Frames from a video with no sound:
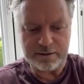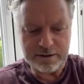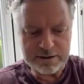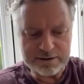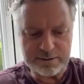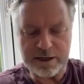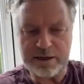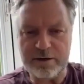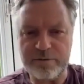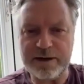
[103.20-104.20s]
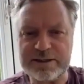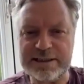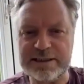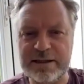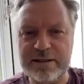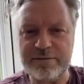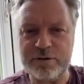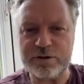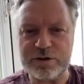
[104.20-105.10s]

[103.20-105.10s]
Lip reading: some kind of vaccine in the future,